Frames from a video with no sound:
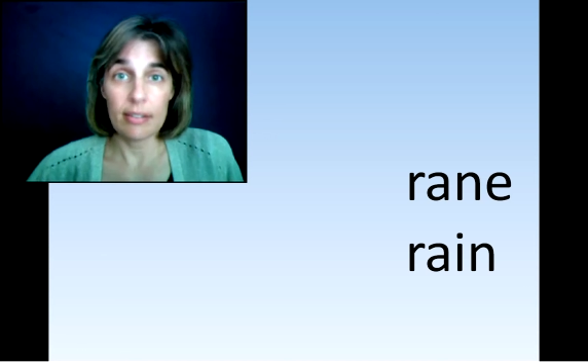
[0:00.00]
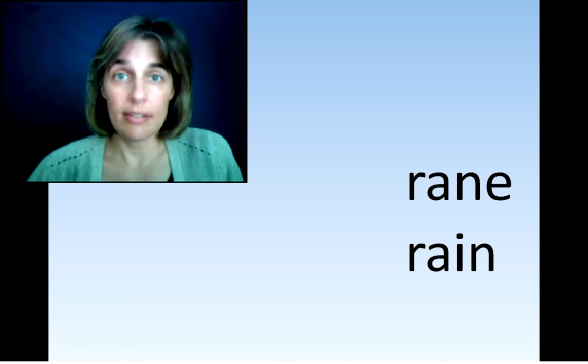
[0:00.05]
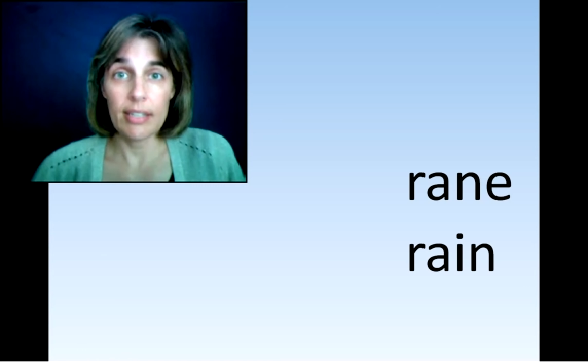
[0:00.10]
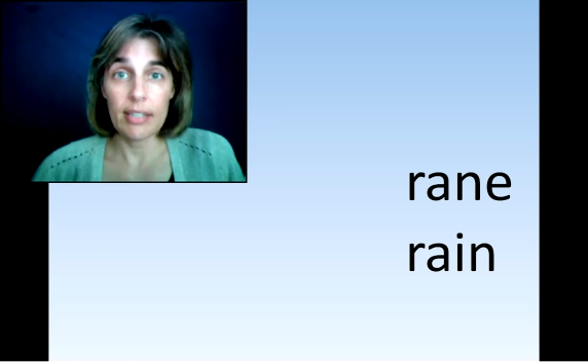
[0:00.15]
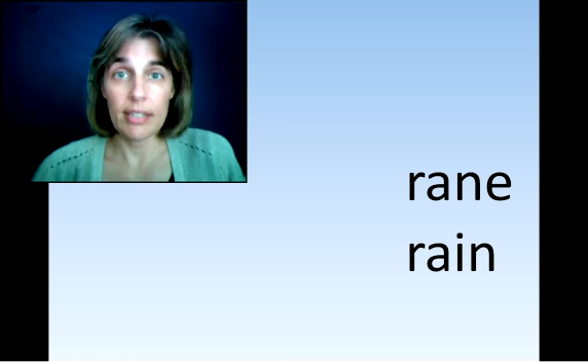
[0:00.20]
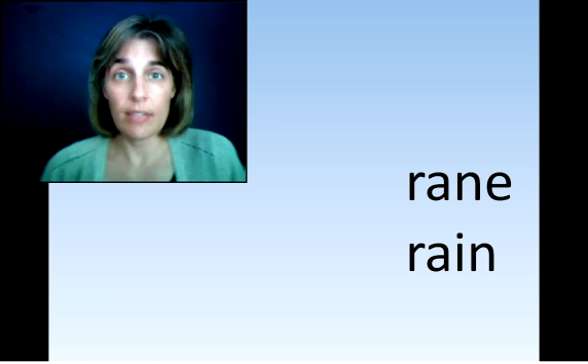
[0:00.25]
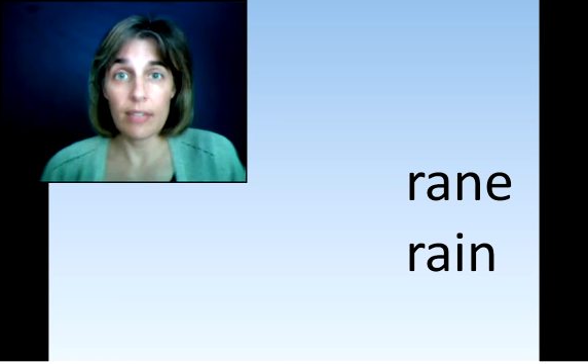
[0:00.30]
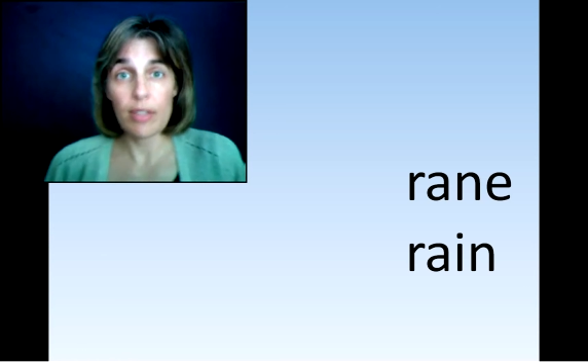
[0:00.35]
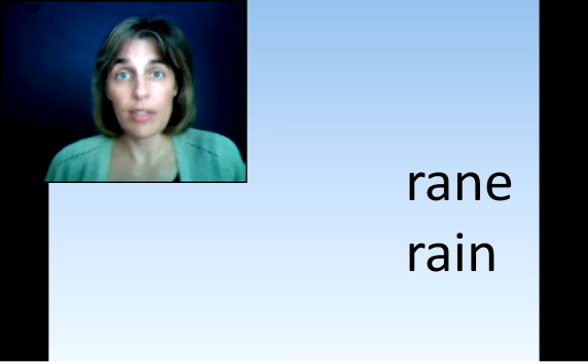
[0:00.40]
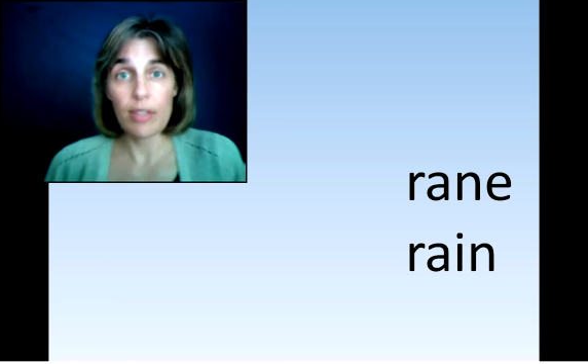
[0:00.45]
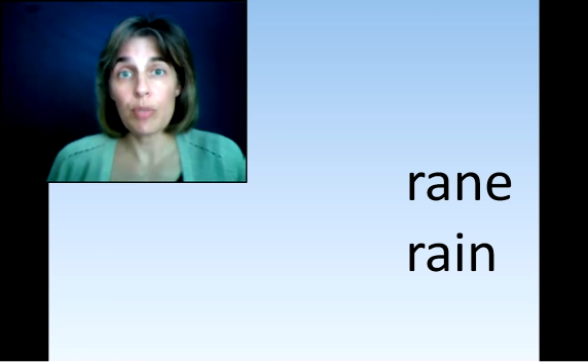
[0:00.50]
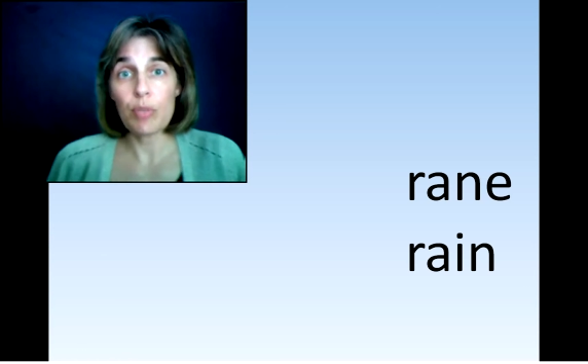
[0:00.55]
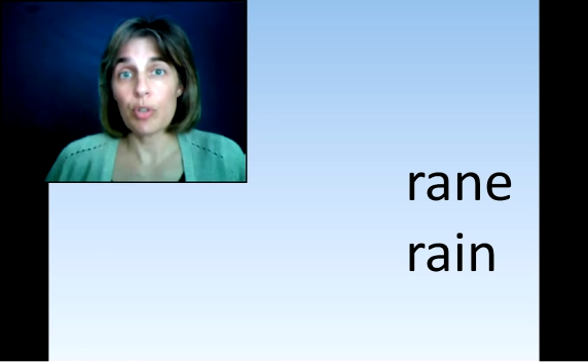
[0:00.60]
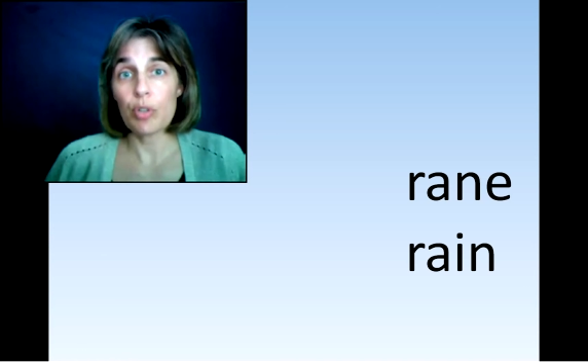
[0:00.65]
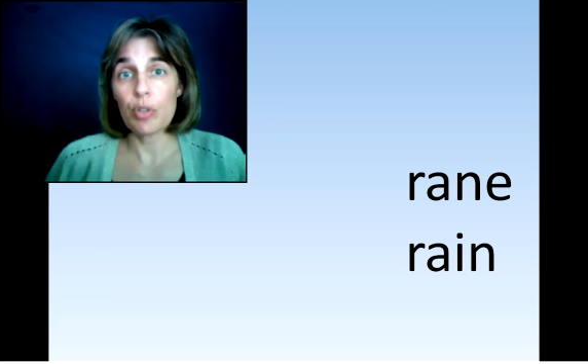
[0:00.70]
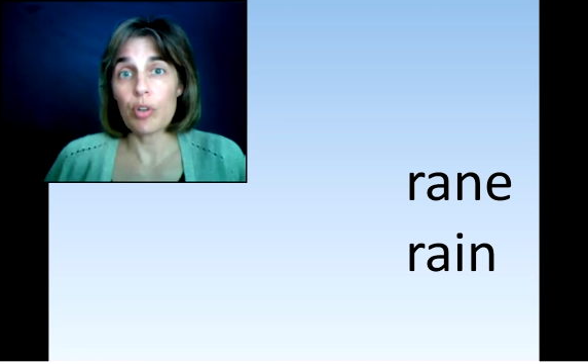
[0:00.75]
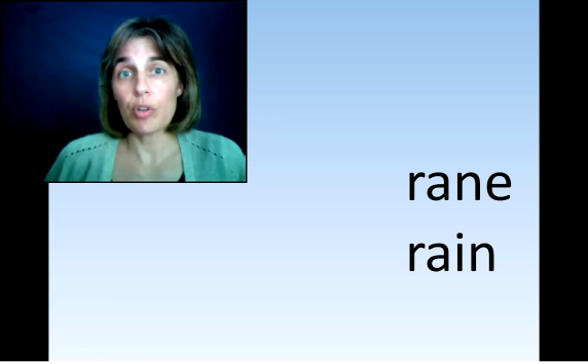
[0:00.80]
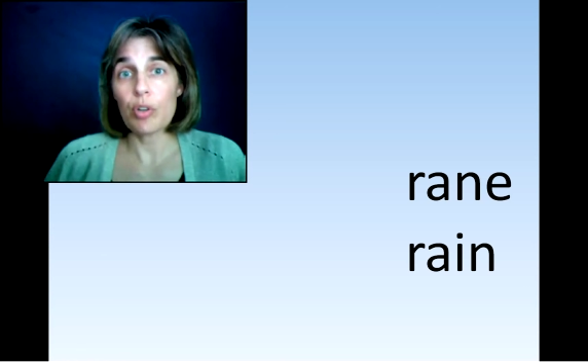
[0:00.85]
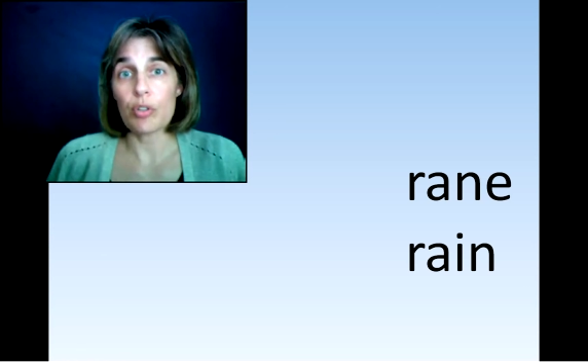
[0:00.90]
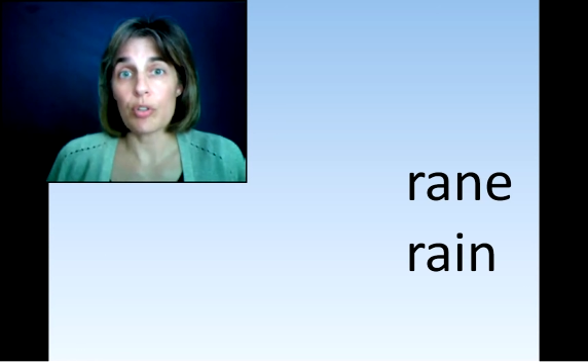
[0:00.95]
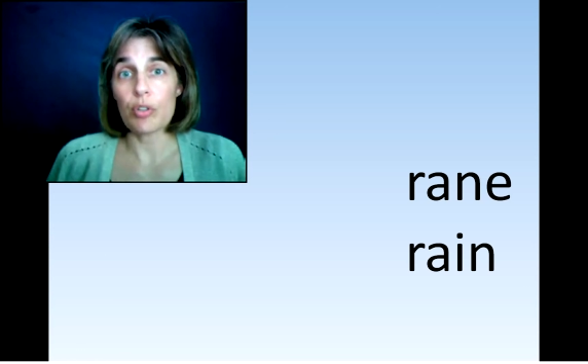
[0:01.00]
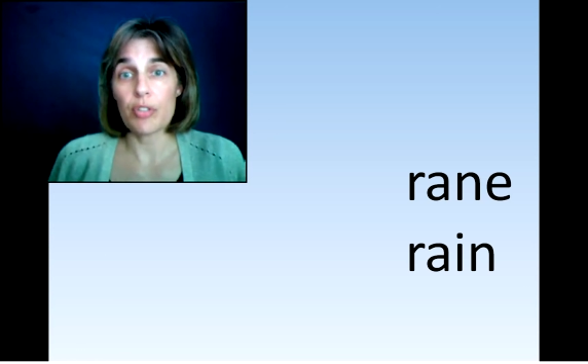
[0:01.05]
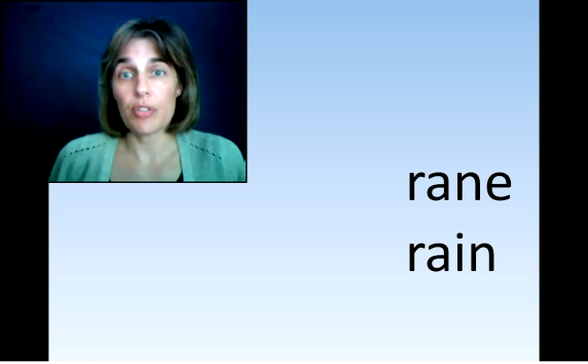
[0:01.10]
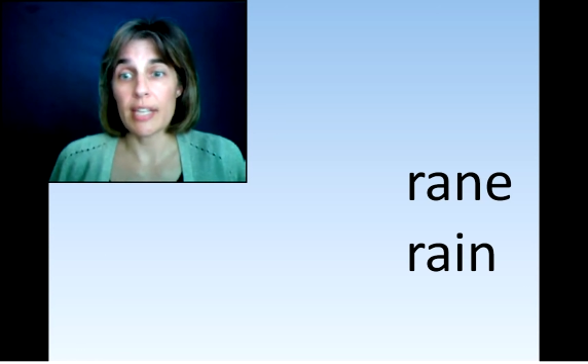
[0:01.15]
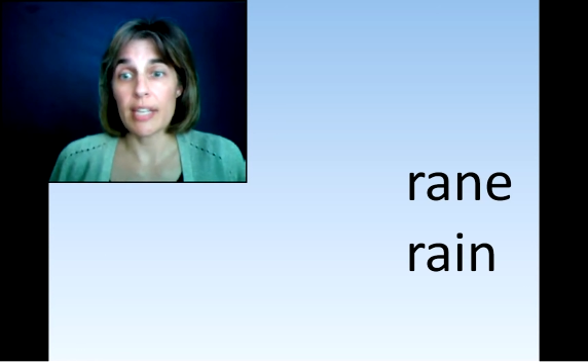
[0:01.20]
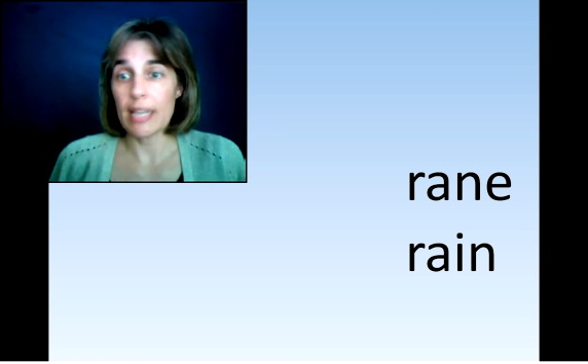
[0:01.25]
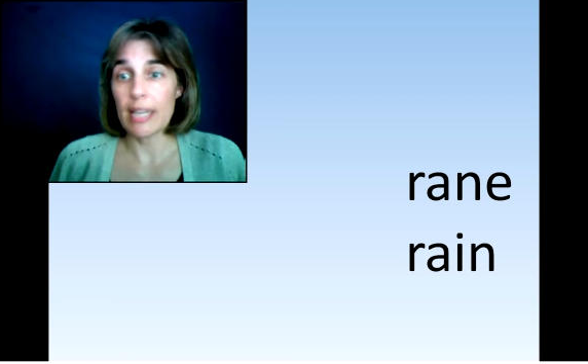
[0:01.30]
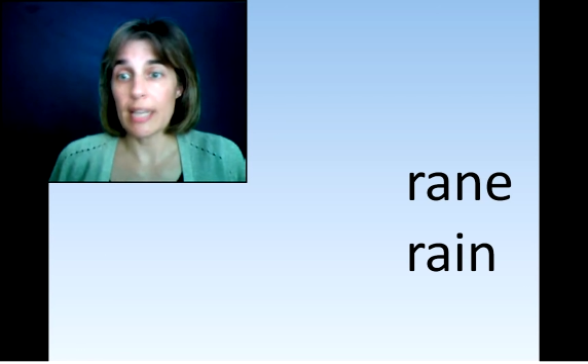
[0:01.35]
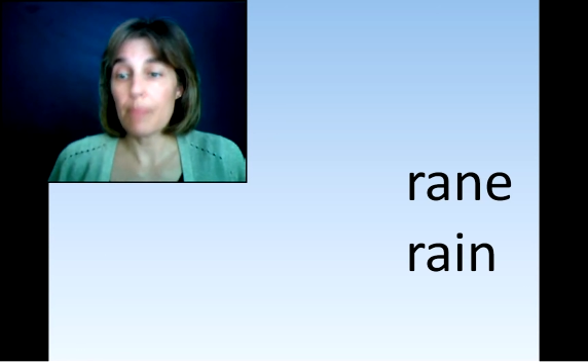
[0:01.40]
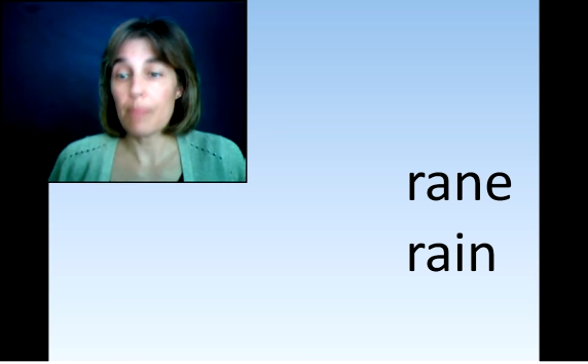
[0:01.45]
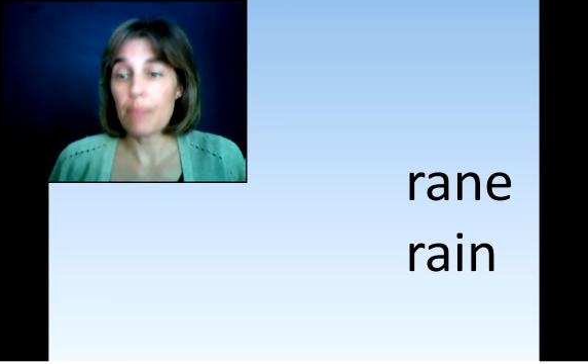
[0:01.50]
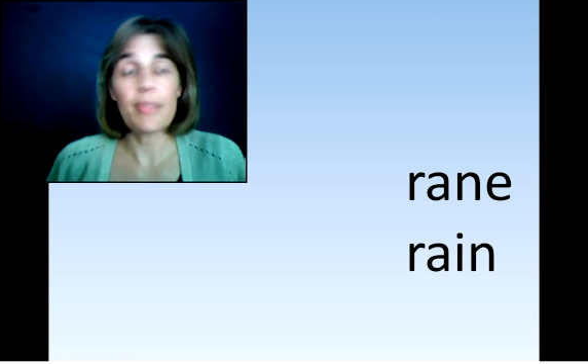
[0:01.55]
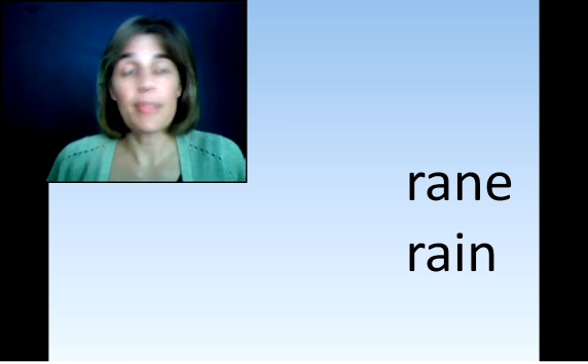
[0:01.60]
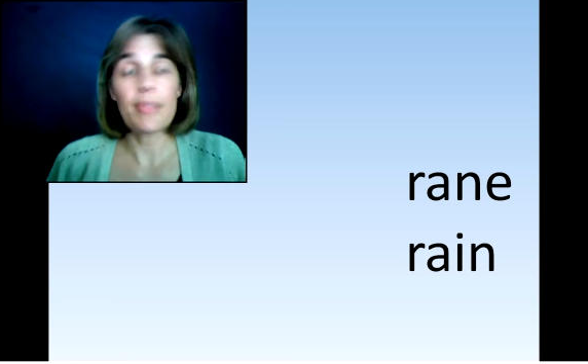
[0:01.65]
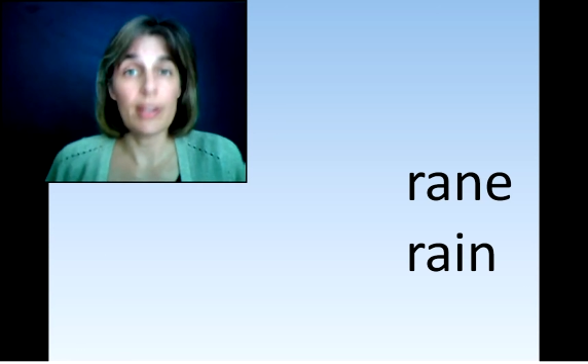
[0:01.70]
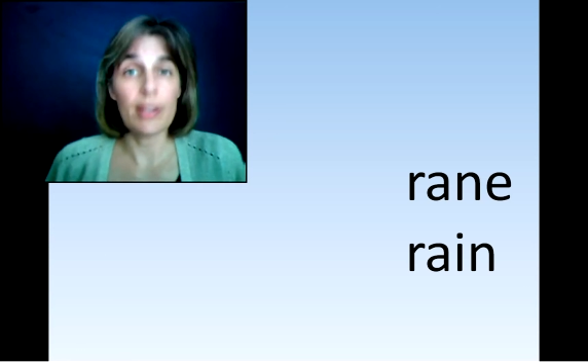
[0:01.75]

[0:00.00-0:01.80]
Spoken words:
give them kudos for saying, yep,